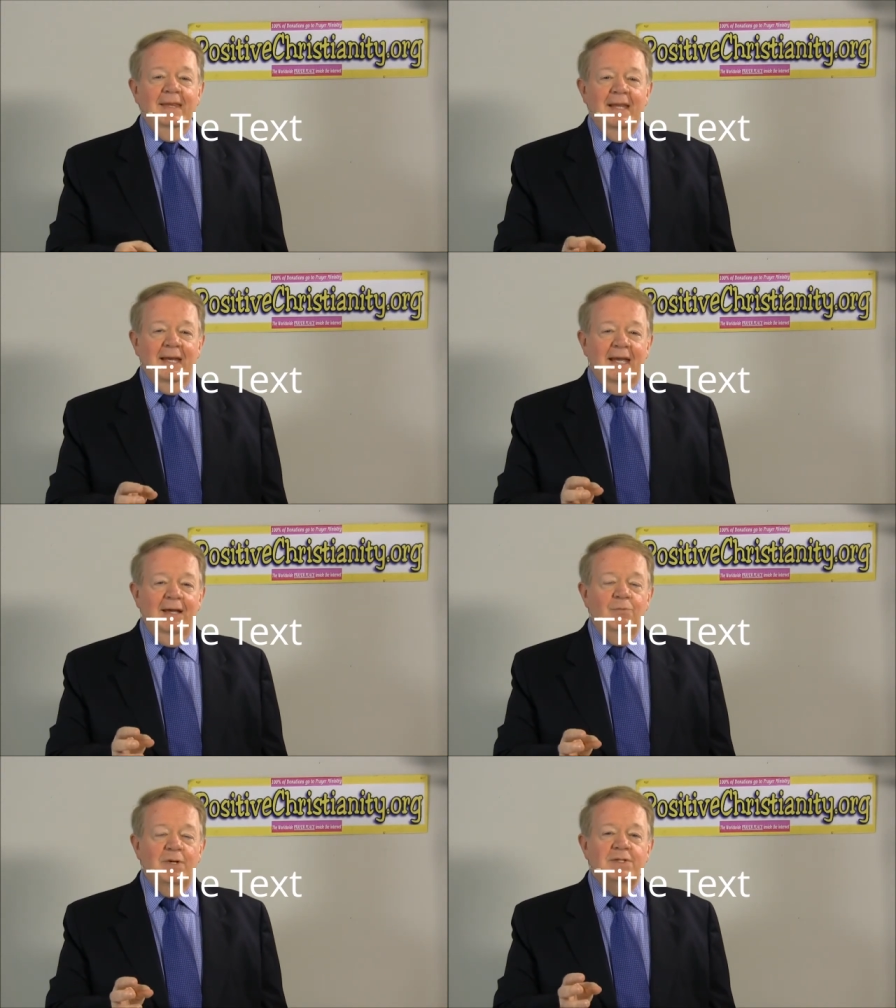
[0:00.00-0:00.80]
that
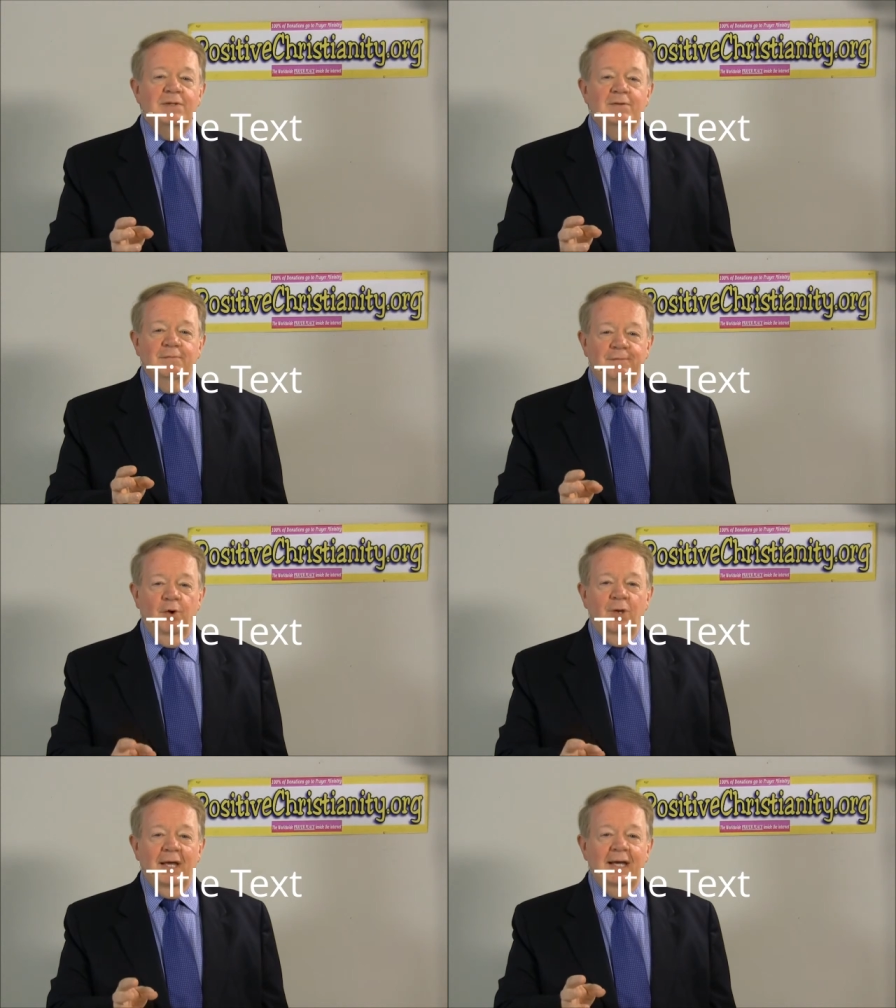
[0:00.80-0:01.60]
he was
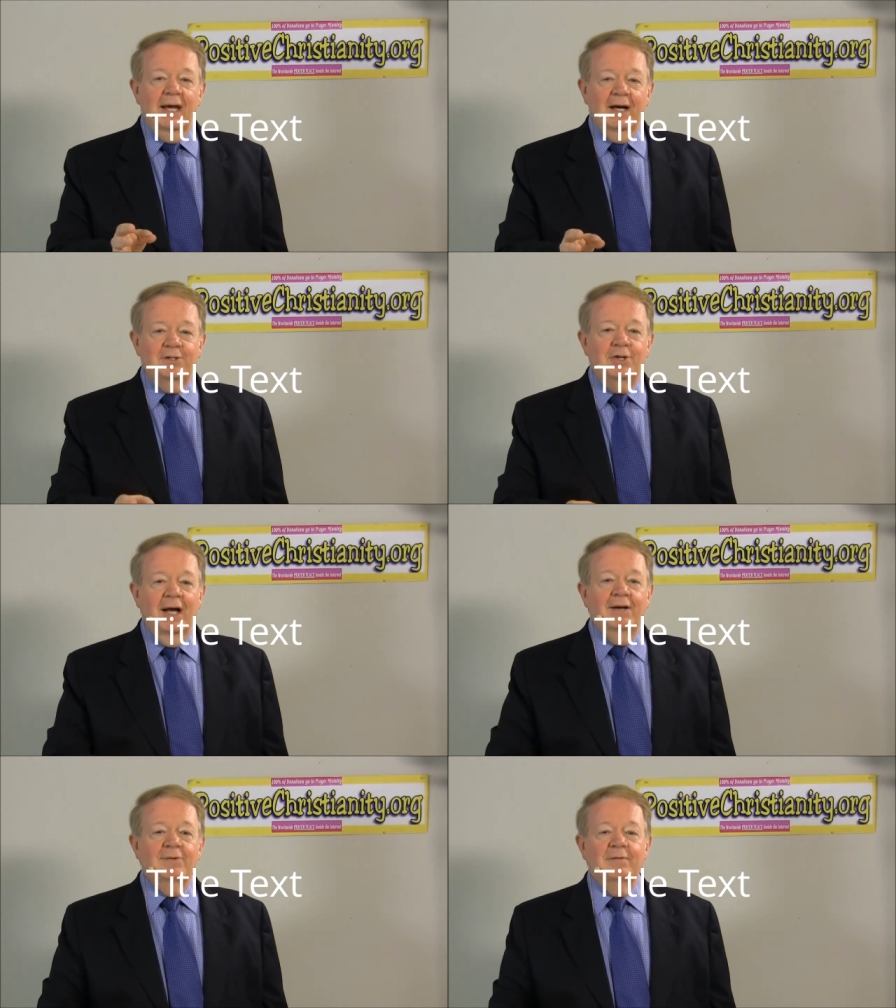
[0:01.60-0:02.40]
fully a
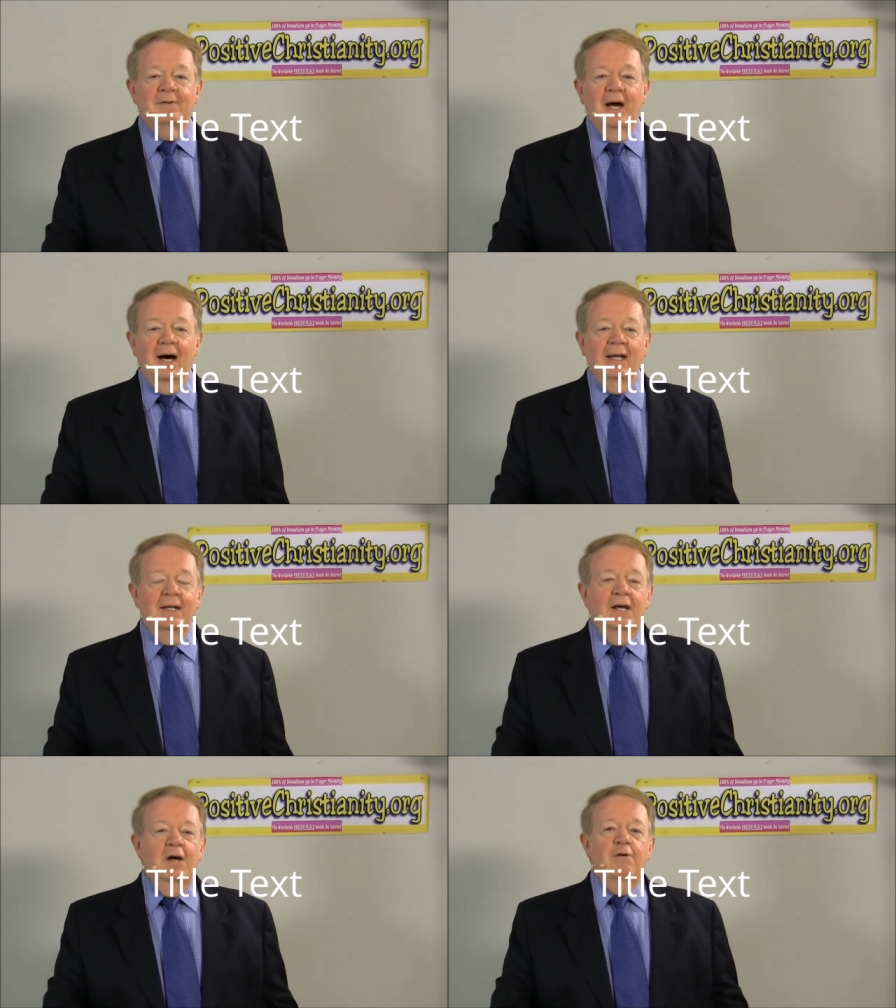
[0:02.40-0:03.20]
child of God,